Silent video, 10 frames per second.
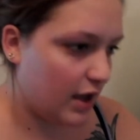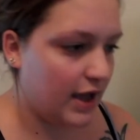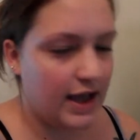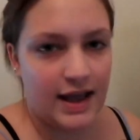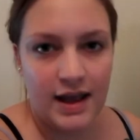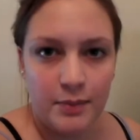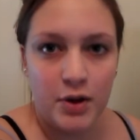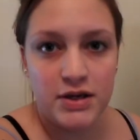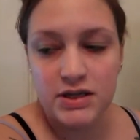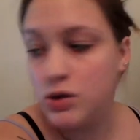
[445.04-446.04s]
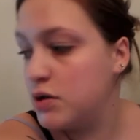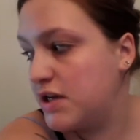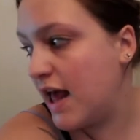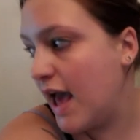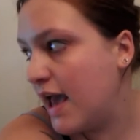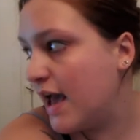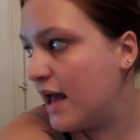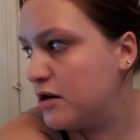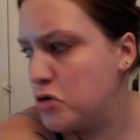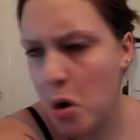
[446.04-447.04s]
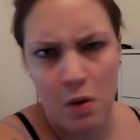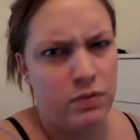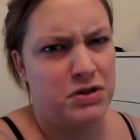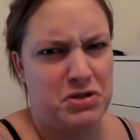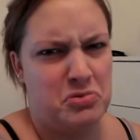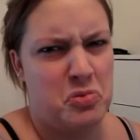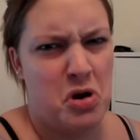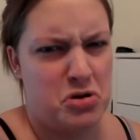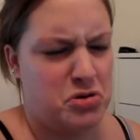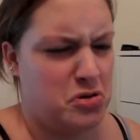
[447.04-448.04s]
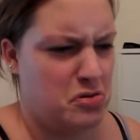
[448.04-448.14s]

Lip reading: I uploaded two today and no one wants to watch